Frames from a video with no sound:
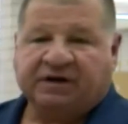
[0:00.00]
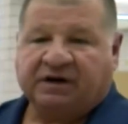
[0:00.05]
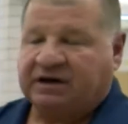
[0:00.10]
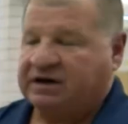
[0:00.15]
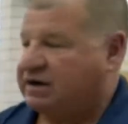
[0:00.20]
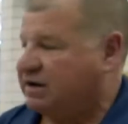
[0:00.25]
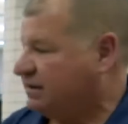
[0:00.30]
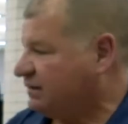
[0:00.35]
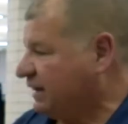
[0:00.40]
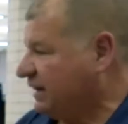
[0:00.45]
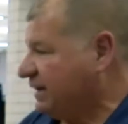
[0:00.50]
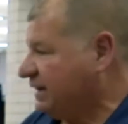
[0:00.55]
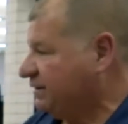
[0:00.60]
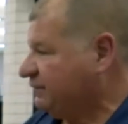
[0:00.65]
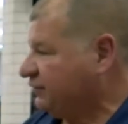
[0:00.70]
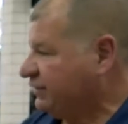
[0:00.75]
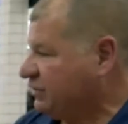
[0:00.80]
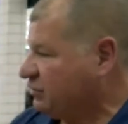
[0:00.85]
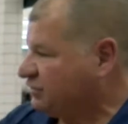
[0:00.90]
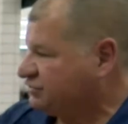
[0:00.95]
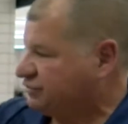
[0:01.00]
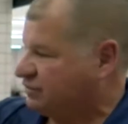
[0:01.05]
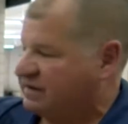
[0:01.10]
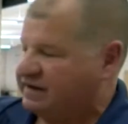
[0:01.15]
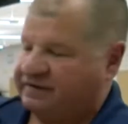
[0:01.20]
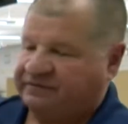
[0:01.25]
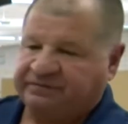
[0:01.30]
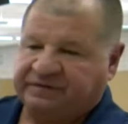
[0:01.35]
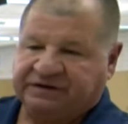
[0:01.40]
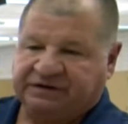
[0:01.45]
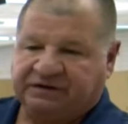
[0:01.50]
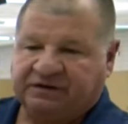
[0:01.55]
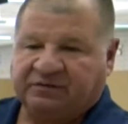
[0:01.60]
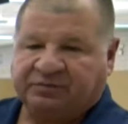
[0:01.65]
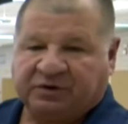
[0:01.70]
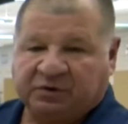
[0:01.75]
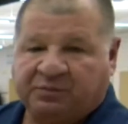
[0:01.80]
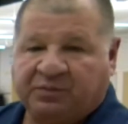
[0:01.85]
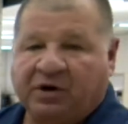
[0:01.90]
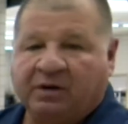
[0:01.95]
and we also have the
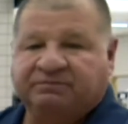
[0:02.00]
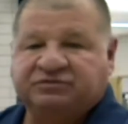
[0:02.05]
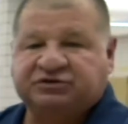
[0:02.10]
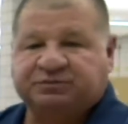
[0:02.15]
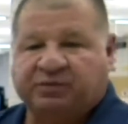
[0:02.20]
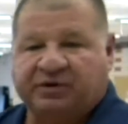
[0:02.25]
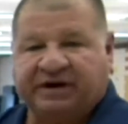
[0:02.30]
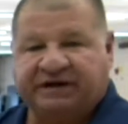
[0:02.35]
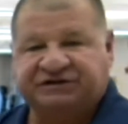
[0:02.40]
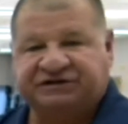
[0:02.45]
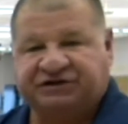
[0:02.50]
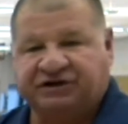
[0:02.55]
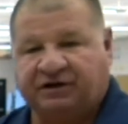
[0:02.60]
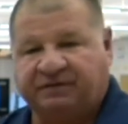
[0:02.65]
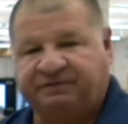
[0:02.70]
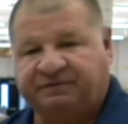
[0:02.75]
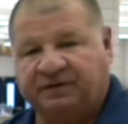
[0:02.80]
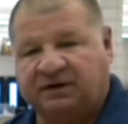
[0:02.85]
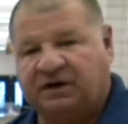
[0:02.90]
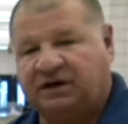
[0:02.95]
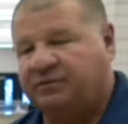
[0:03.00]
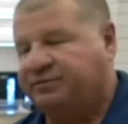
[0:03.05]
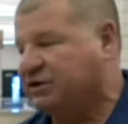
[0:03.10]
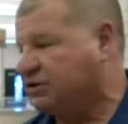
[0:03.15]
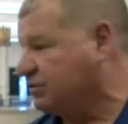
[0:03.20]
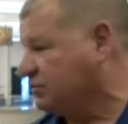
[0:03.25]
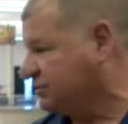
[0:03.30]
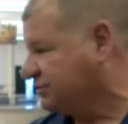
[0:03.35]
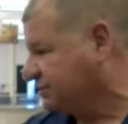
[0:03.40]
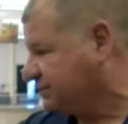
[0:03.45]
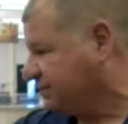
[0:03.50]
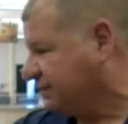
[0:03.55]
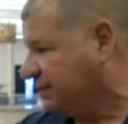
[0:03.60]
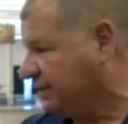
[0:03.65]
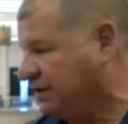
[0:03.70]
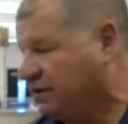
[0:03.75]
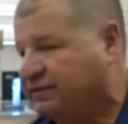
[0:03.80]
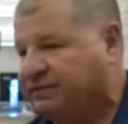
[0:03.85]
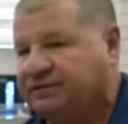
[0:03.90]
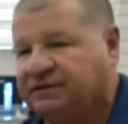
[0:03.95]
pump spray stuff, because
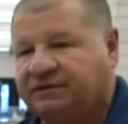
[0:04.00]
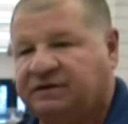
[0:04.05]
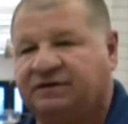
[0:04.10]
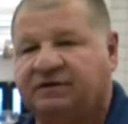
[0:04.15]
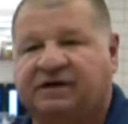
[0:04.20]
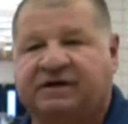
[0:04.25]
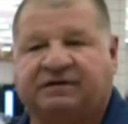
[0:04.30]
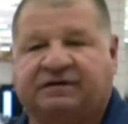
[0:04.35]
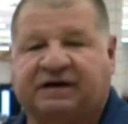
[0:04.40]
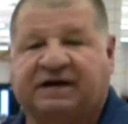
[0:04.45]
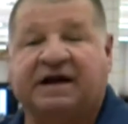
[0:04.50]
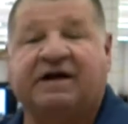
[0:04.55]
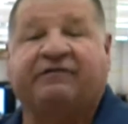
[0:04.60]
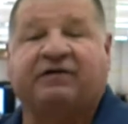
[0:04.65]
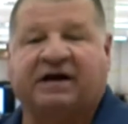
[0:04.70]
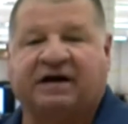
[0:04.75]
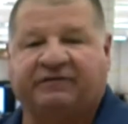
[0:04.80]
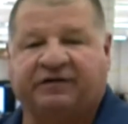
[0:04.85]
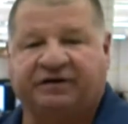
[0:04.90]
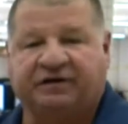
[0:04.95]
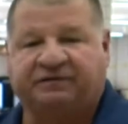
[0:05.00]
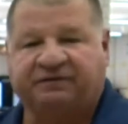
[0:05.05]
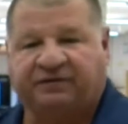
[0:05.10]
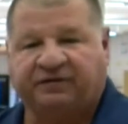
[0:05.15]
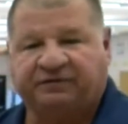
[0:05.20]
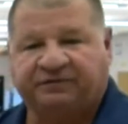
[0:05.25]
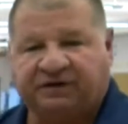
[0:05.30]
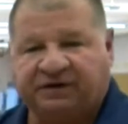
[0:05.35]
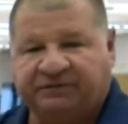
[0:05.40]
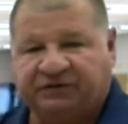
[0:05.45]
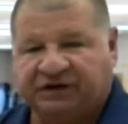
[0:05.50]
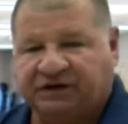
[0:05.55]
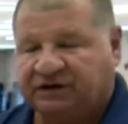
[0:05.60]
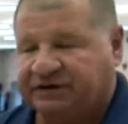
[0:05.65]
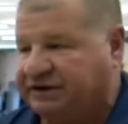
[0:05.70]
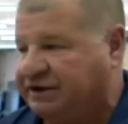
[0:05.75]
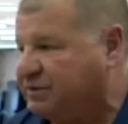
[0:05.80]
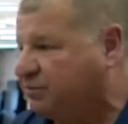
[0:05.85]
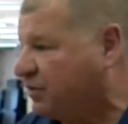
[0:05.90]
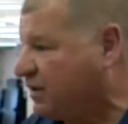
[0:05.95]
you can never have enough of the
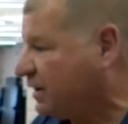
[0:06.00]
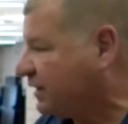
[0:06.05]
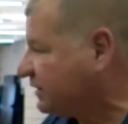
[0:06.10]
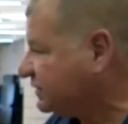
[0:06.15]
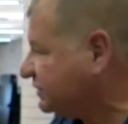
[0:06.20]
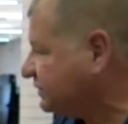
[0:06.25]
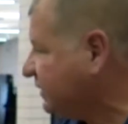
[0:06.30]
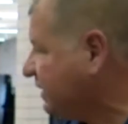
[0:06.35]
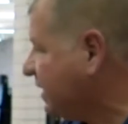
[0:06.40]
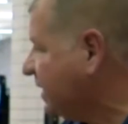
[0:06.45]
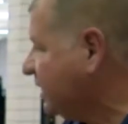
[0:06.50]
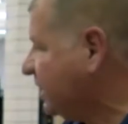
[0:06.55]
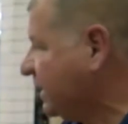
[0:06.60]
cleaning products.